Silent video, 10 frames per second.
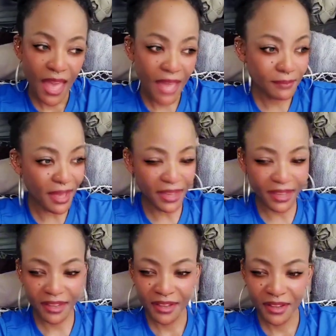And
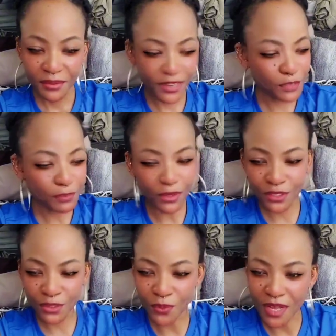my
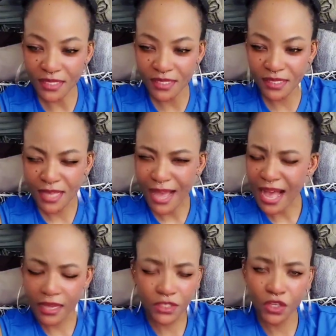response was
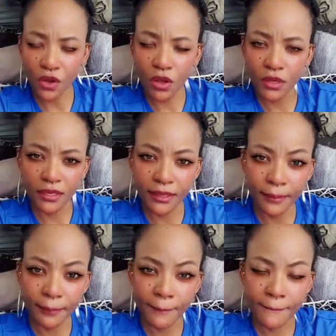ungodly.